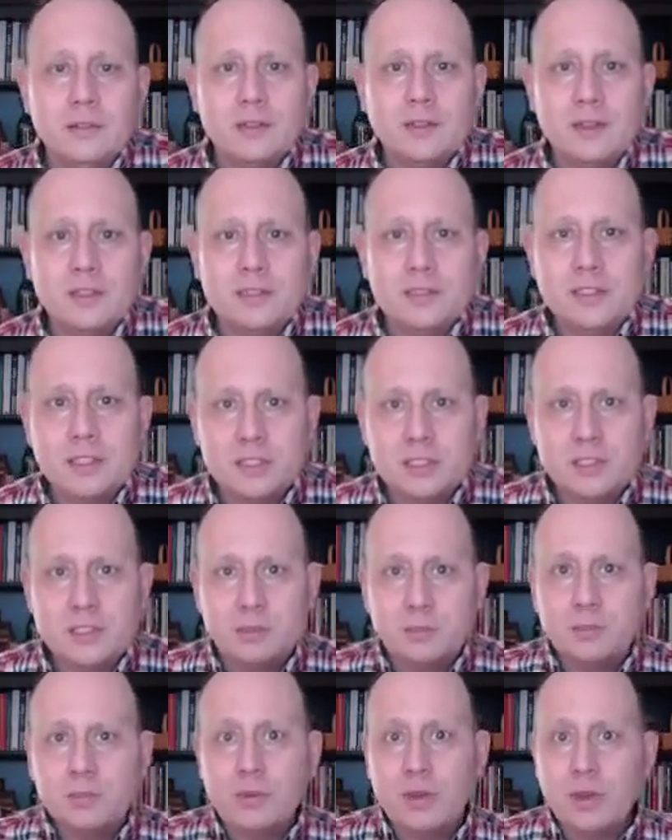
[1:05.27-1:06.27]

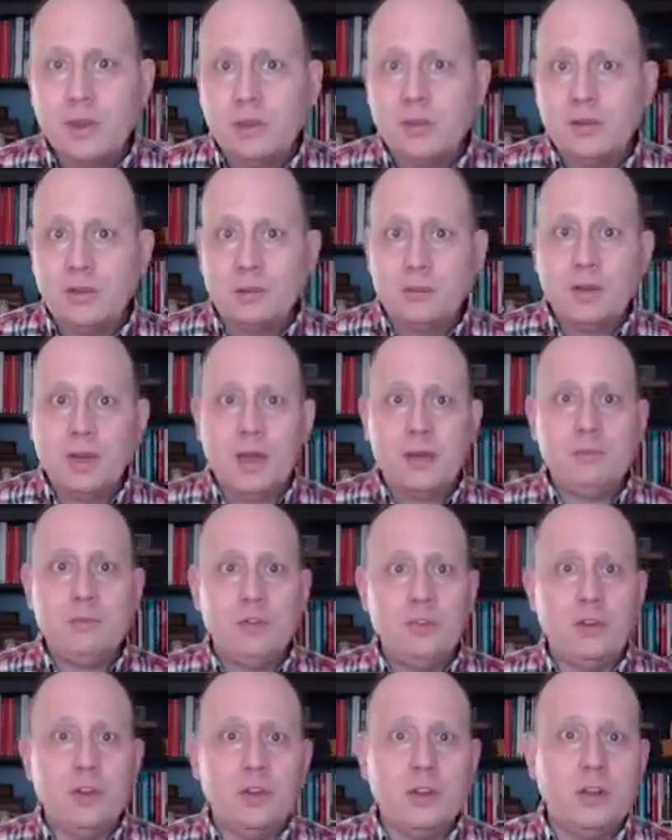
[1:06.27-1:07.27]
system. Sometimes
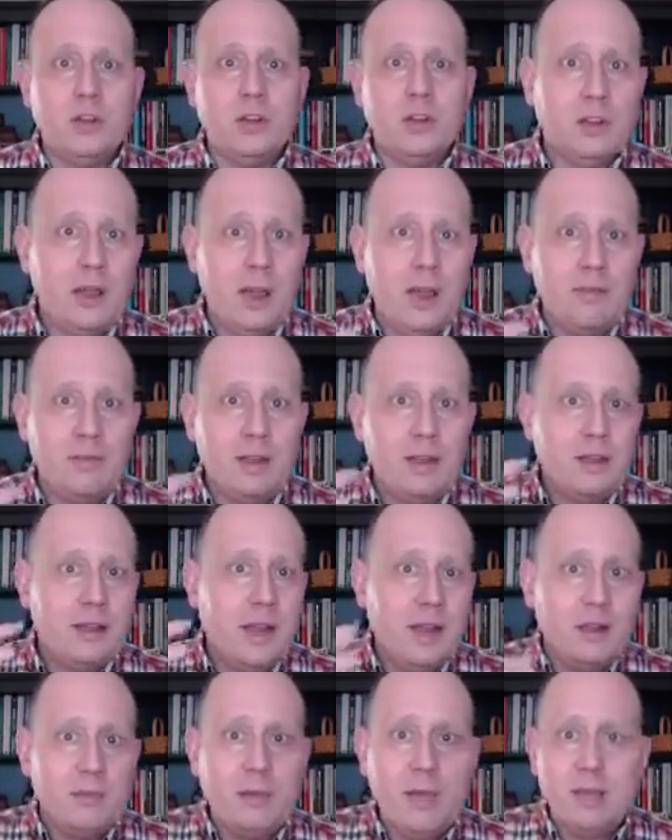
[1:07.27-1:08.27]
you can have a
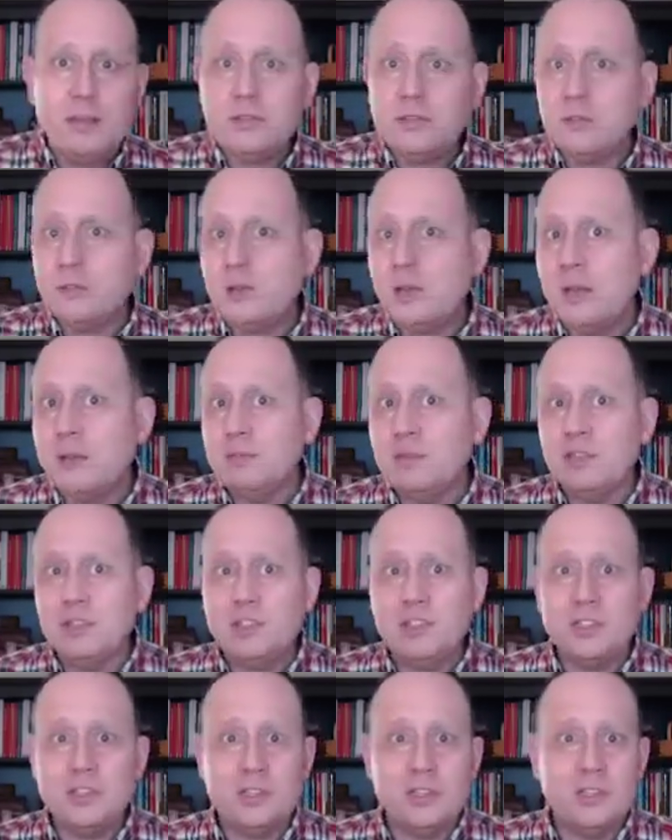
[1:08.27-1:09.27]
database. Sometimes
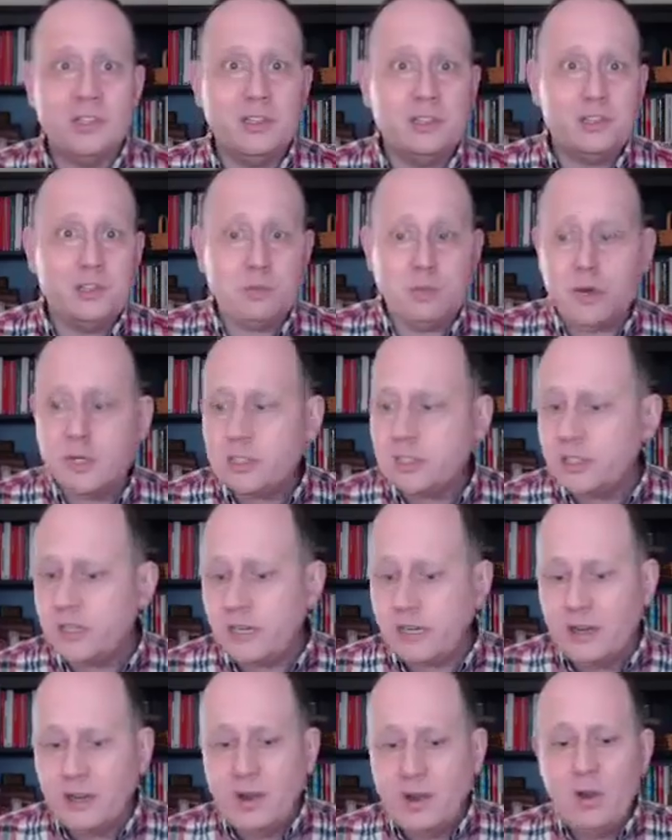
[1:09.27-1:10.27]
it's just a
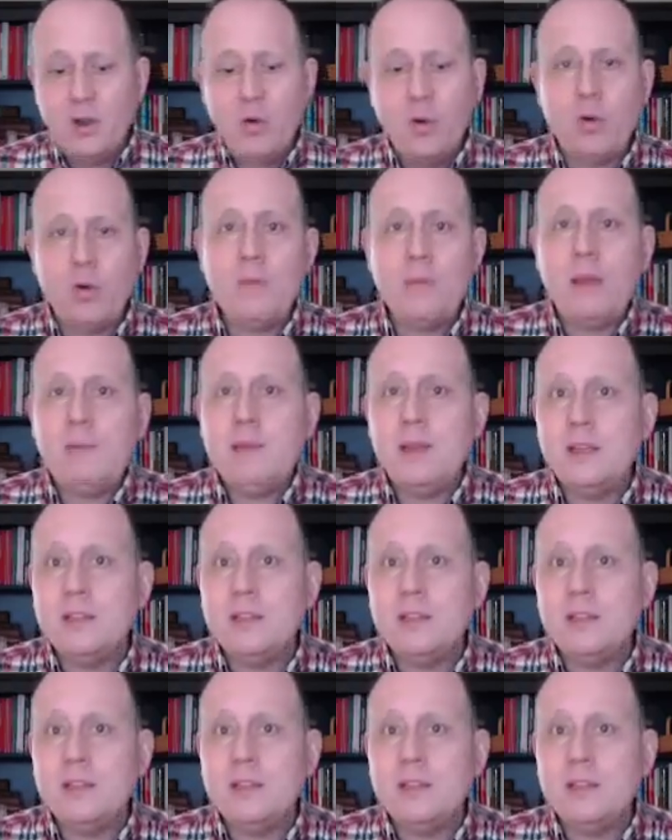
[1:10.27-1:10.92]
spreadsheet, or maybe